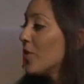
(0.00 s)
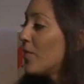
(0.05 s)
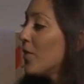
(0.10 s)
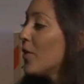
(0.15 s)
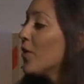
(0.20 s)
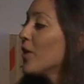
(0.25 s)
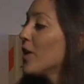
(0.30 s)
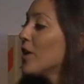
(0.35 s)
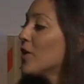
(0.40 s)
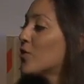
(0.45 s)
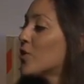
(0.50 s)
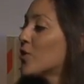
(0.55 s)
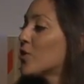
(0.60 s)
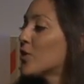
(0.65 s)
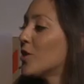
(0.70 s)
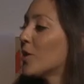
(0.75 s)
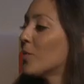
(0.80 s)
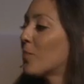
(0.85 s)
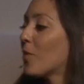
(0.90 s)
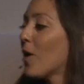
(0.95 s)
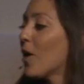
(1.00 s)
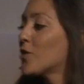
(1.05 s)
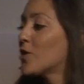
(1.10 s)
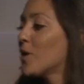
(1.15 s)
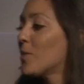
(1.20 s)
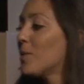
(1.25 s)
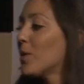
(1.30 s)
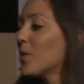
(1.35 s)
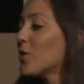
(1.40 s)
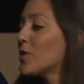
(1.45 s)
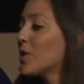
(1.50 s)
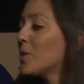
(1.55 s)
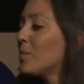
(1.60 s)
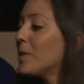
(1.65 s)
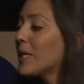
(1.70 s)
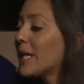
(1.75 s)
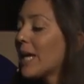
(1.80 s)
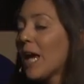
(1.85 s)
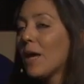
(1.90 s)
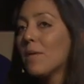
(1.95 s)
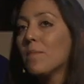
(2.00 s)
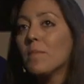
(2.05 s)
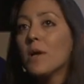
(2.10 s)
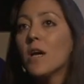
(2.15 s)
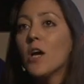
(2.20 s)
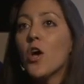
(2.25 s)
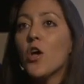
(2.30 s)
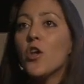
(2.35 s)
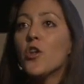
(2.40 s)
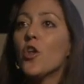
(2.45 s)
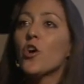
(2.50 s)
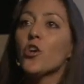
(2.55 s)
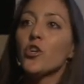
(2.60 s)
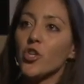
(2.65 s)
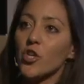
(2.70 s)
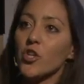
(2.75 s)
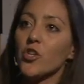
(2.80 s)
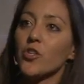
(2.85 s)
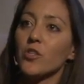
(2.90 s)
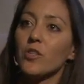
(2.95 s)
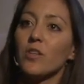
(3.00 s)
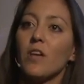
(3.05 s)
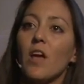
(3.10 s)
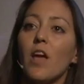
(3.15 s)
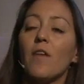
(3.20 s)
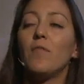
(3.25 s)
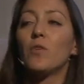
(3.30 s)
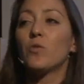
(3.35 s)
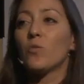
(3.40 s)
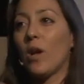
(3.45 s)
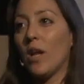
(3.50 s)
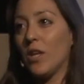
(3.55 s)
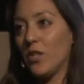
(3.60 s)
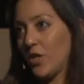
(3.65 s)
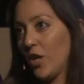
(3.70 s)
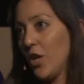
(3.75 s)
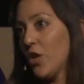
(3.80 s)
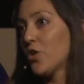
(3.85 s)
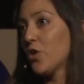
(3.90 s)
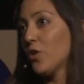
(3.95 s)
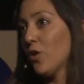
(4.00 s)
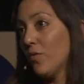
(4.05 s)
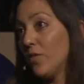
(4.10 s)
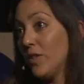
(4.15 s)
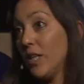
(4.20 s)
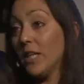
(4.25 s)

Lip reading: a very interesting project because it became not just a visualization of